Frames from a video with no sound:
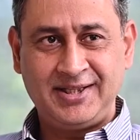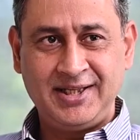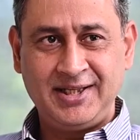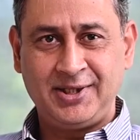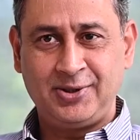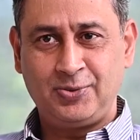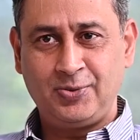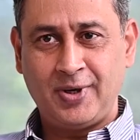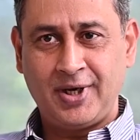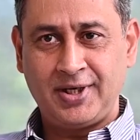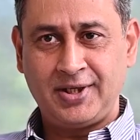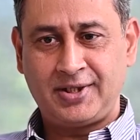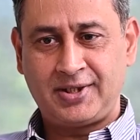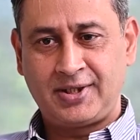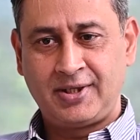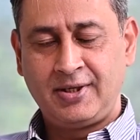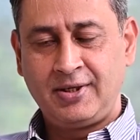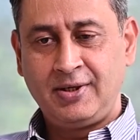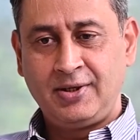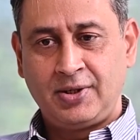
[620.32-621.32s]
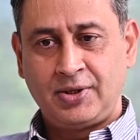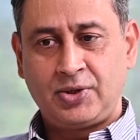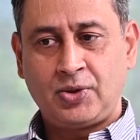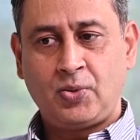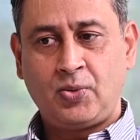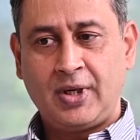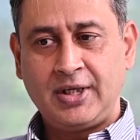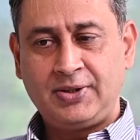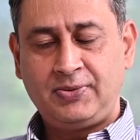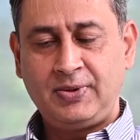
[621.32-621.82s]
advice. So
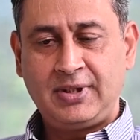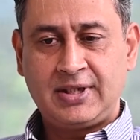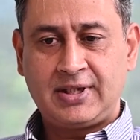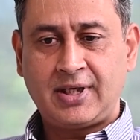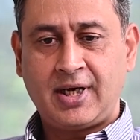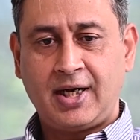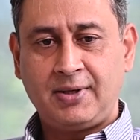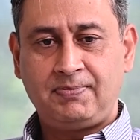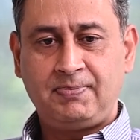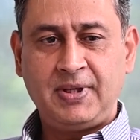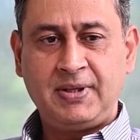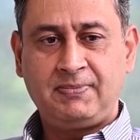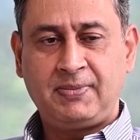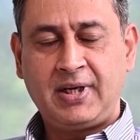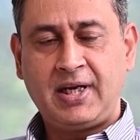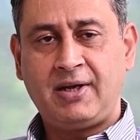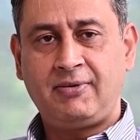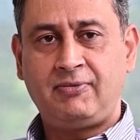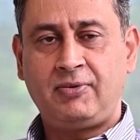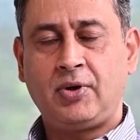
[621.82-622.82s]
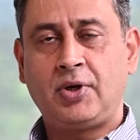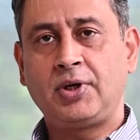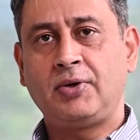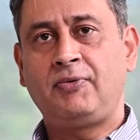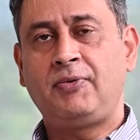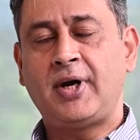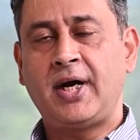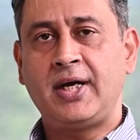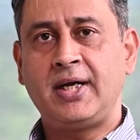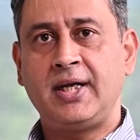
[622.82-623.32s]
once we start, people have a lot
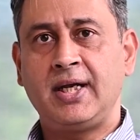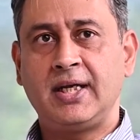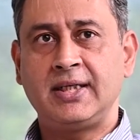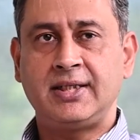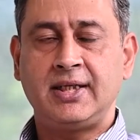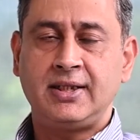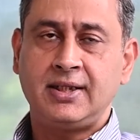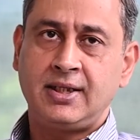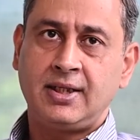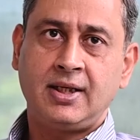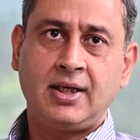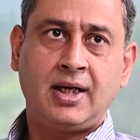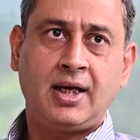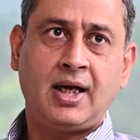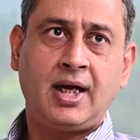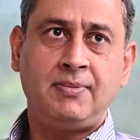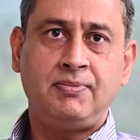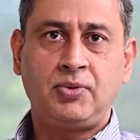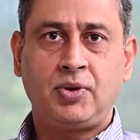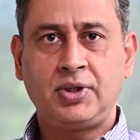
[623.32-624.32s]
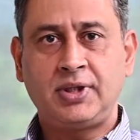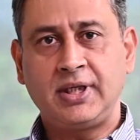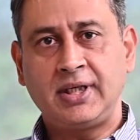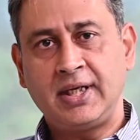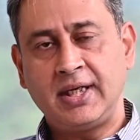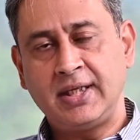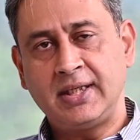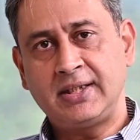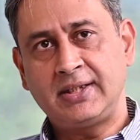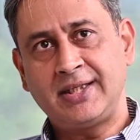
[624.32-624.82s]
of ideas, and I'm not
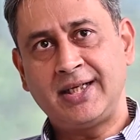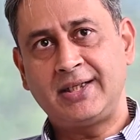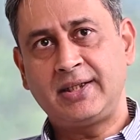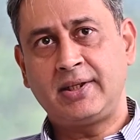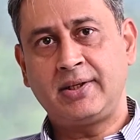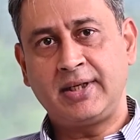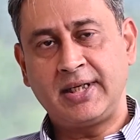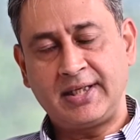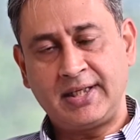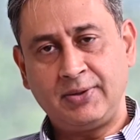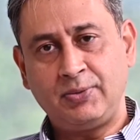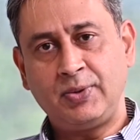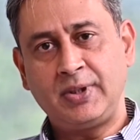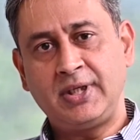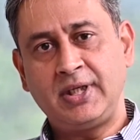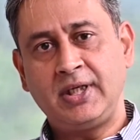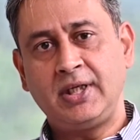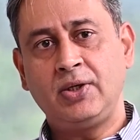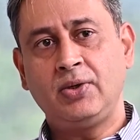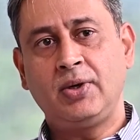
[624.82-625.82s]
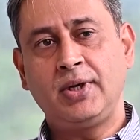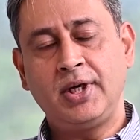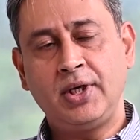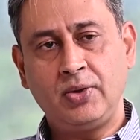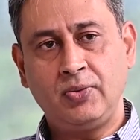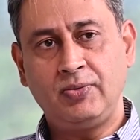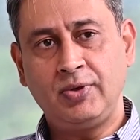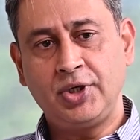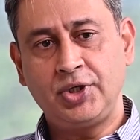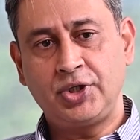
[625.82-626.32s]
against that creativity or
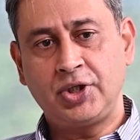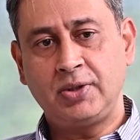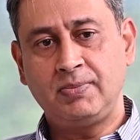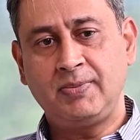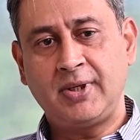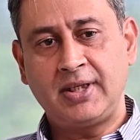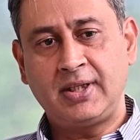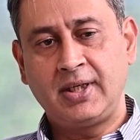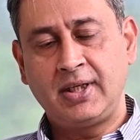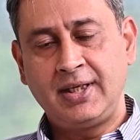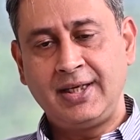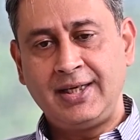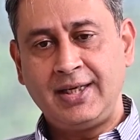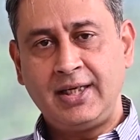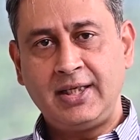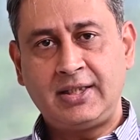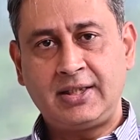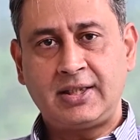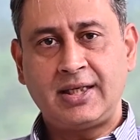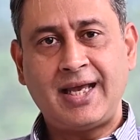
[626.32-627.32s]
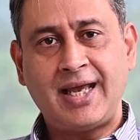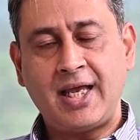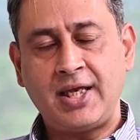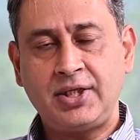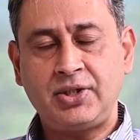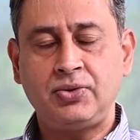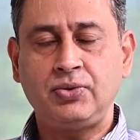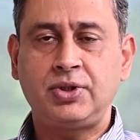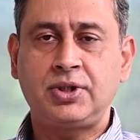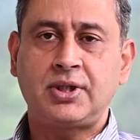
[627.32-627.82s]
innovation, but it has
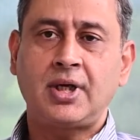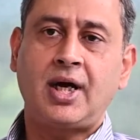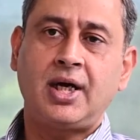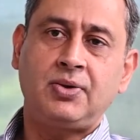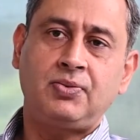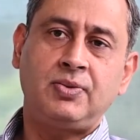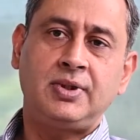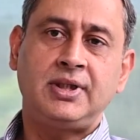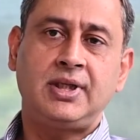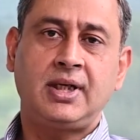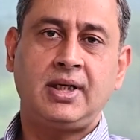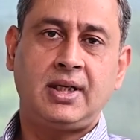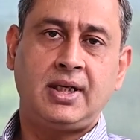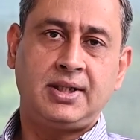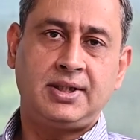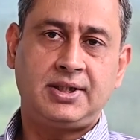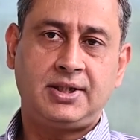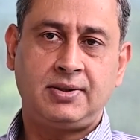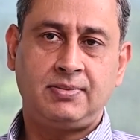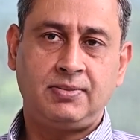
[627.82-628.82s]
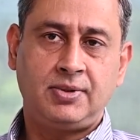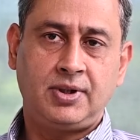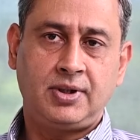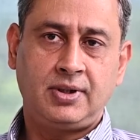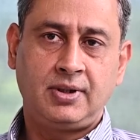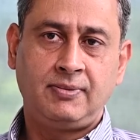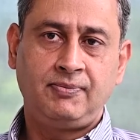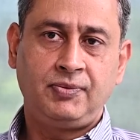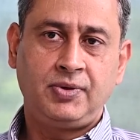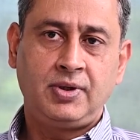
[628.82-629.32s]
to start with the customer.
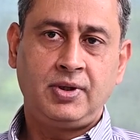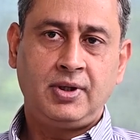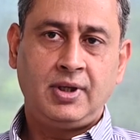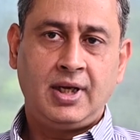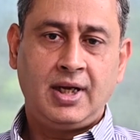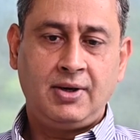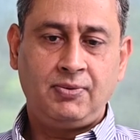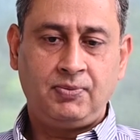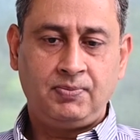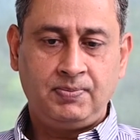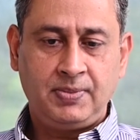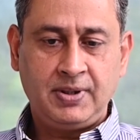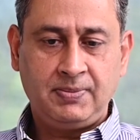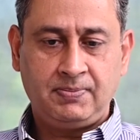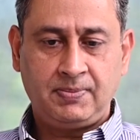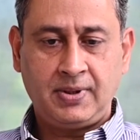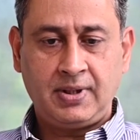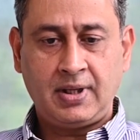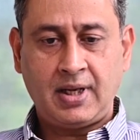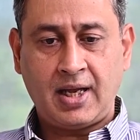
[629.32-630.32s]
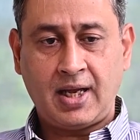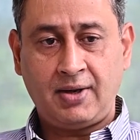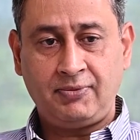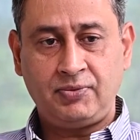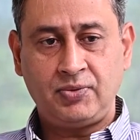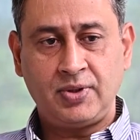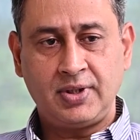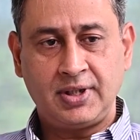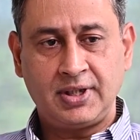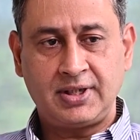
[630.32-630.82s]
And people have
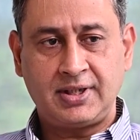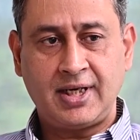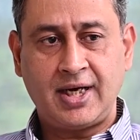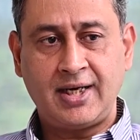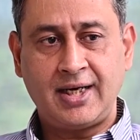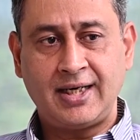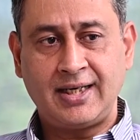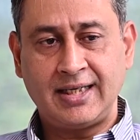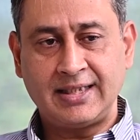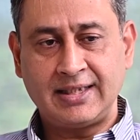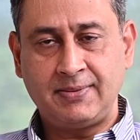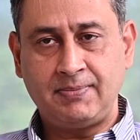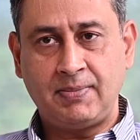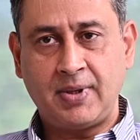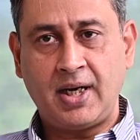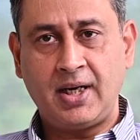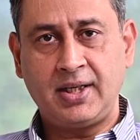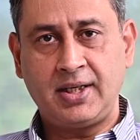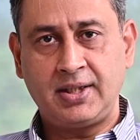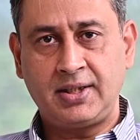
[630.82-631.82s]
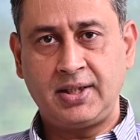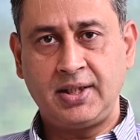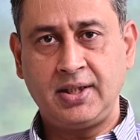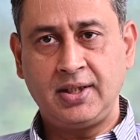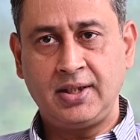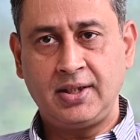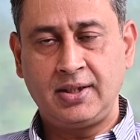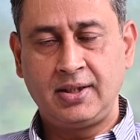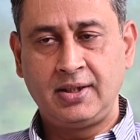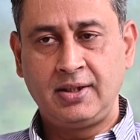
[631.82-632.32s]
to understand that as a
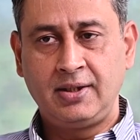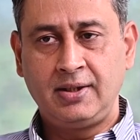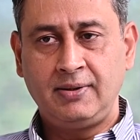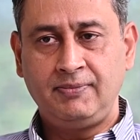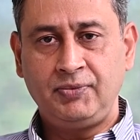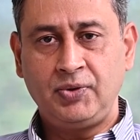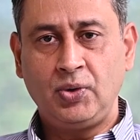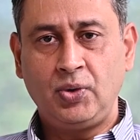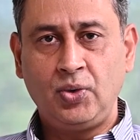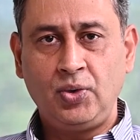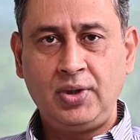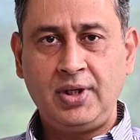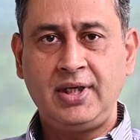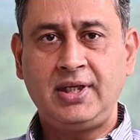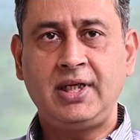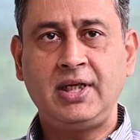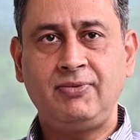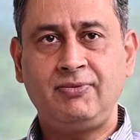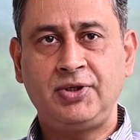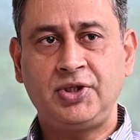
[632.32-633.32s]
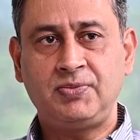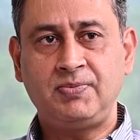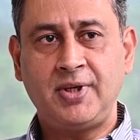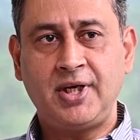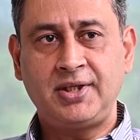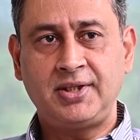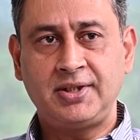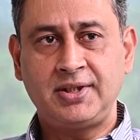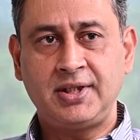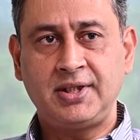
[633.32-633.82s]
marketeer, the only thing which
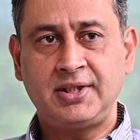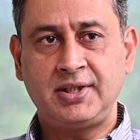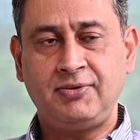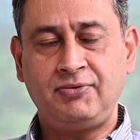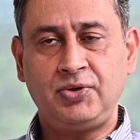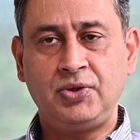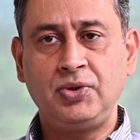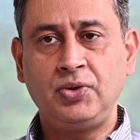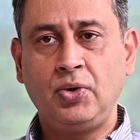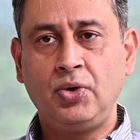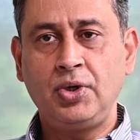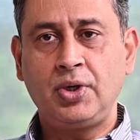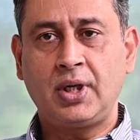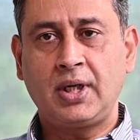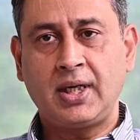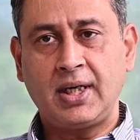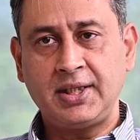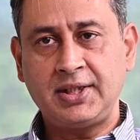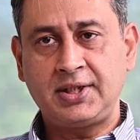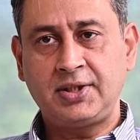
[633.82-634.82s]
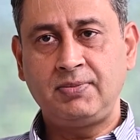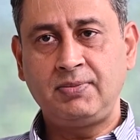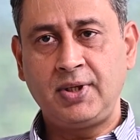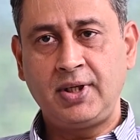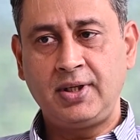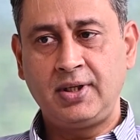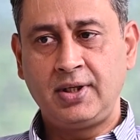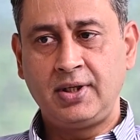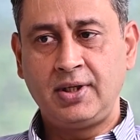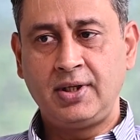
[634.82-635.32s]
matters is if you know your customer,